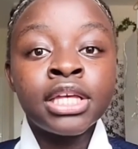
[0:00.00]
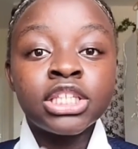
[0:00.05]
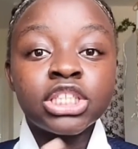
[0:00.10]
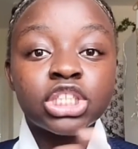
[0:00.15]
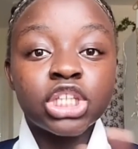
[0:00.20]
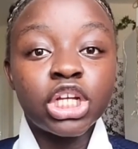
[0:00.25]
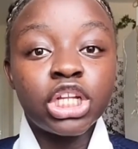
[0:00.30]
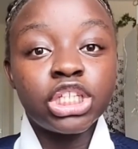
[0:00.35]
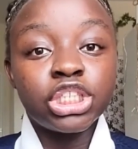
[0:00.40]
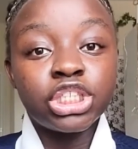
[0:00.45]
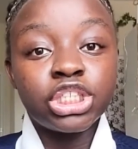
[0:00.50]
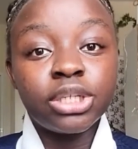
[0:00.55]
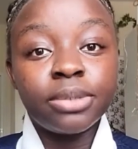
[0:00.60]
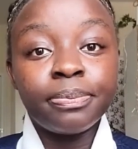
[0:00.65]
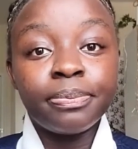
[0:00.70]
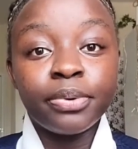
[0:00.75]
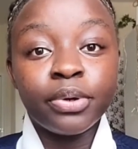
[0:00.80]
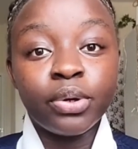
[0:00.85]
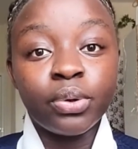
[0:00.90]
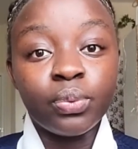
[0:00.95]

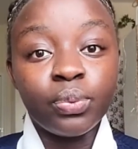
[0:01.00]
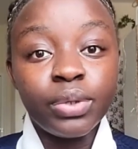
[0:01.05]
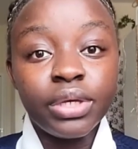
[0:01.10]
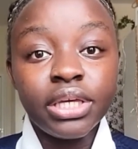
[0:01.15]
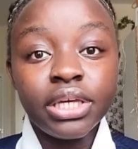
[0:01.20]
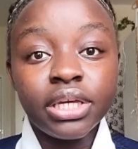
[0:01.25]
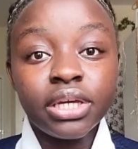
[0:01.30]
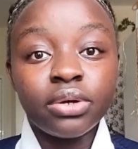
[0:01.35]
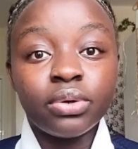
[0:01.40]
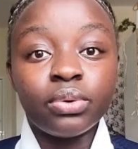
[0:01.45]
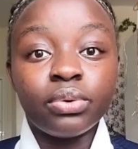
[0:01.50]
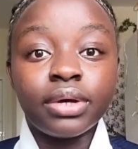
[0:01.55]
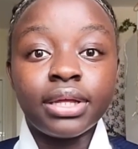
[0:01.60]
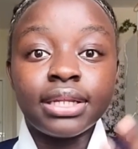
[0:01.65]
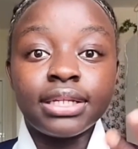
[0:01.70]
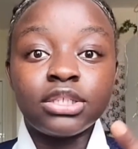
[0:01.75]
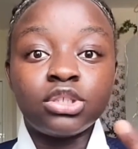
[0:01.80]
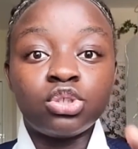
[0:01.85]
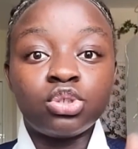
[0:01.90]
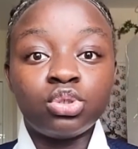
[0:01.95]
scholarship per week, or
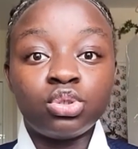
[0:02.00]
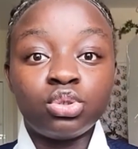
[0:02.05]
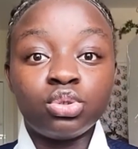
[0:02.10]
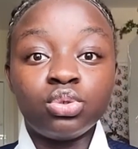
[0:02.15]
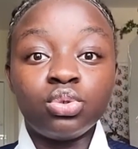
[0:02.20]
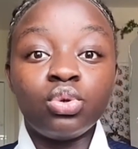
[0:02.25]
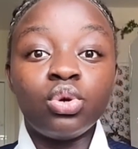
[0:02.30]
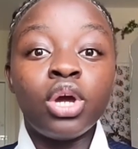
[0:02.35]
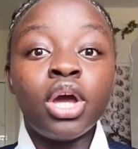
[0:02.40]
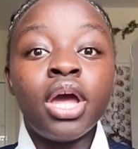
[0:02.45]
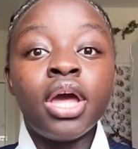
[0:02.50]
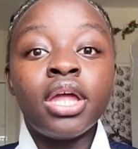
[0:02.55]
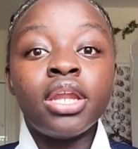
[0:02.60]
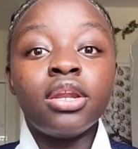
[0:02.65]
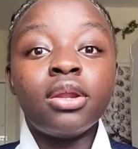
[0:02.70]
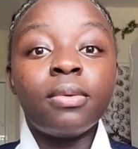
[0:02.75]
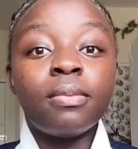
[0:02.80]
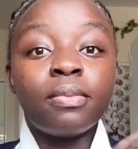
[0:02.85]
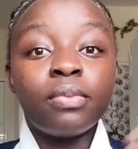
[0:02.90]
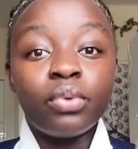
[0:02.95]
at least 2.
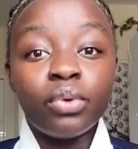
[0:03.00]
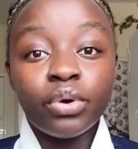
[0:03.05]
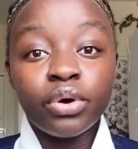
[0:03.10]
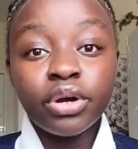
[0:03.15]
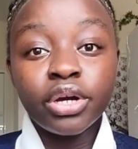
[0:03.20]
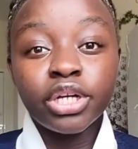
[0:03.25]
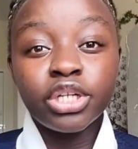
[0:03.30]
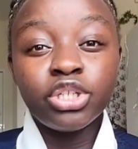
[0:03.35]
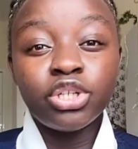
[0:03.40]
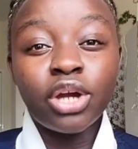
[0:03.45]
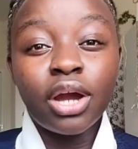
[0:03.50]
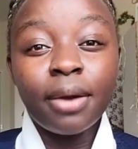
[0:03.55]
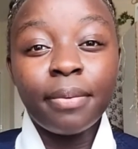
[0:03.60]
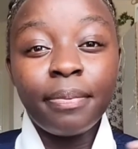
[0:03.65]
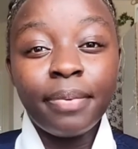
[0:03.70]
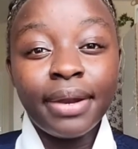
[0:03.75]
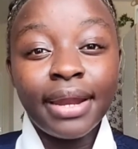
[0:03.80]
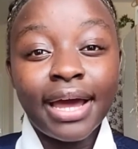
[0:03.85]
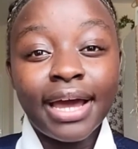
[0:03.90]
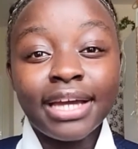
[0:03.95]
The more you
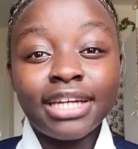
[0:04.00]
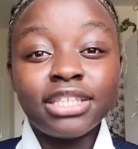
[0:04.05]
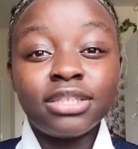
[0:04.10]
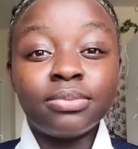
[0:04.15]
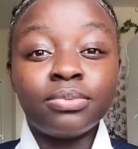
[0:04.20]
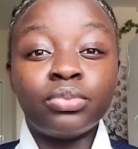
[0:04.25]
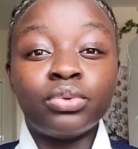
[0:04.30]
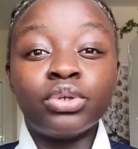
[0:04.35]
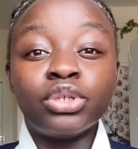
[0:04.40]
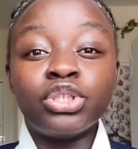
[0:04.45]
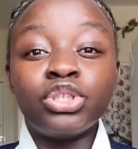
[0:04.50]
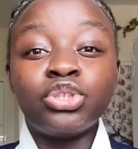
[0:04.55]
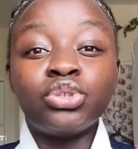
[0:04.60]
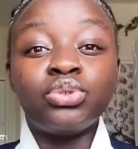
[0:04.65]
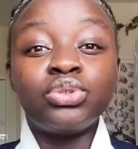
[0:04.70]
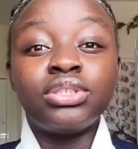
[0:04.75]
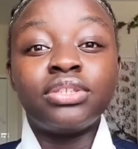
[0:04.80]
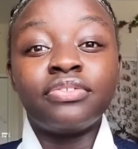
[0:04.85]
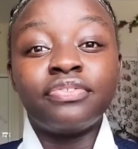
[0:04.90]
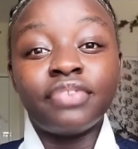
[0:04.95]
apply, the more
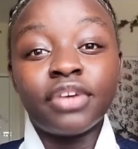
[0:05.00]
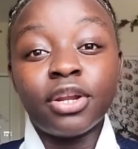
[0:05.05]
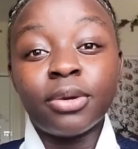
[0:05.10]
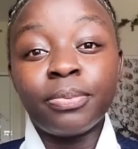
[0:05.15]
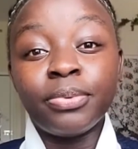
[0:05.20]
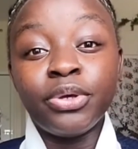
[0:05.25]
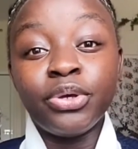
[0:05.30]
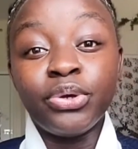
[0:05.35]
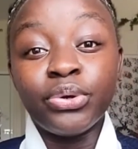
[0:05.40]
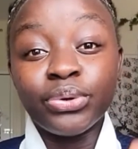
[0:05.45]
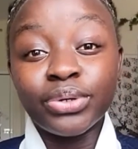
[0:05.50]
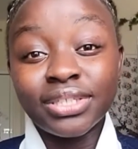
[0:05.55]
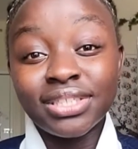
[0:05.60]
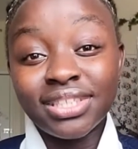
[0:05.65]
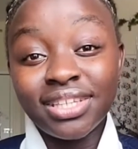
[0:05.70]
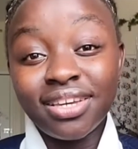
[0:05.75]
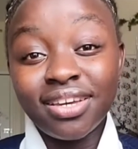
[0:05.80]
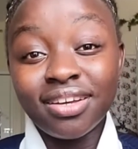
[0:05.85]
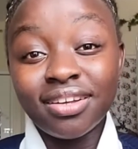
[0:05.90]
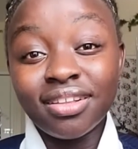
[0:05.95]
you develop your
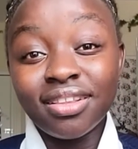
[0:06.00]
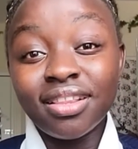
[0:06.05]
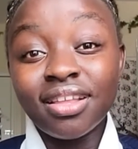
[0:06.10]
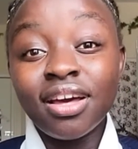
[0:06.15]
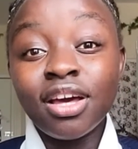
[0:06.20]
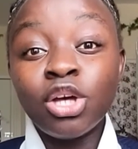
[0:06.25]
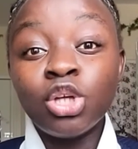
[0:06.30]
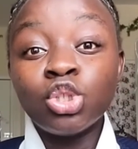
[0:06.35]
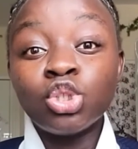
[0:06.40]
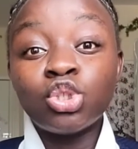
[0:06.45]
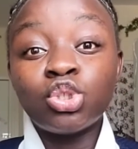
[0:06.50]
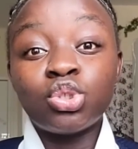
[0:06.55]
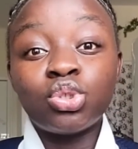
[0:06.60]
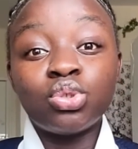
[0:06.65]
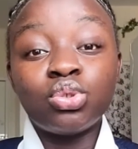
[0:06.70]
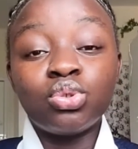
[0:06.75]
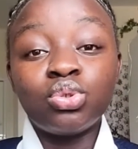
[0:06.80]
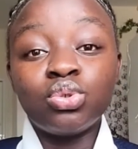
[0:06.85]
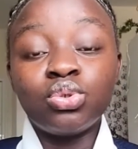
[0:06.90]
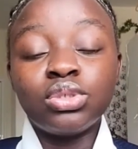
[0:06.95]
skill
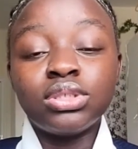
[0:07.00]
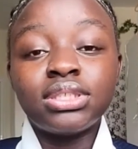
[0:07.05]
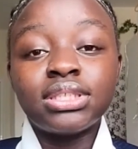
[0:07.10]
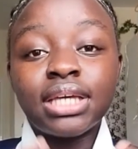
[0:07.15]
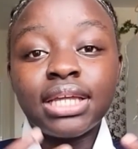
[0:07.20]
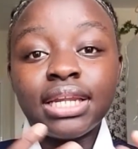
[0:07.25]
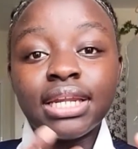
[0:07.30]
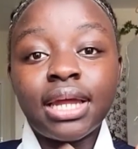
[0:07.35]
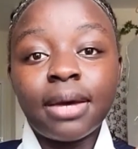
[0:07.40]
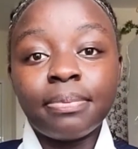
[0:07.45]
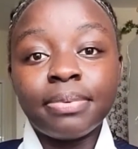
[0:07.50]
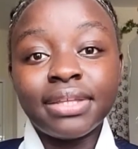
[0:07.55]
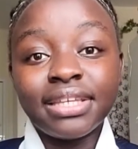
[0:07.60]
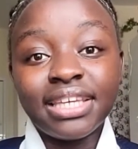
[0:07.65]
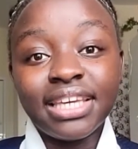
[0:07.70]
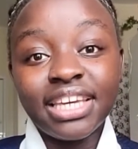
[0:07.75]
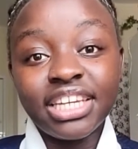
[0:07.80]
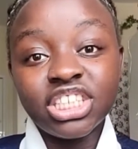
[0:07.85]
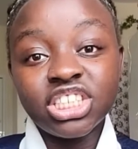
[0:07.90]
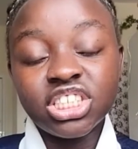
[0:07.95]
to send in
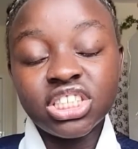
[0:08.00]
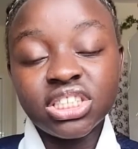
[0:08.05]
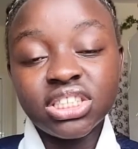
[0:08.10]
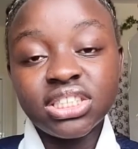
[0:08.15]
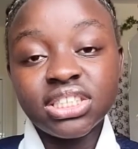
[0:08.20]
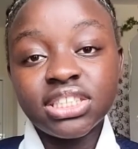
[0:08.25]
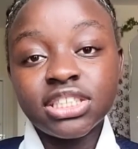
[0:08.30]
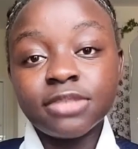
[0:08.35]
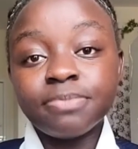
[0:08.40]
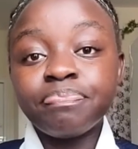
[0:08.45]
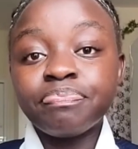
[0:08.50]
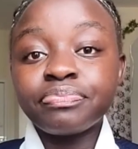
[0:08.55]
applications,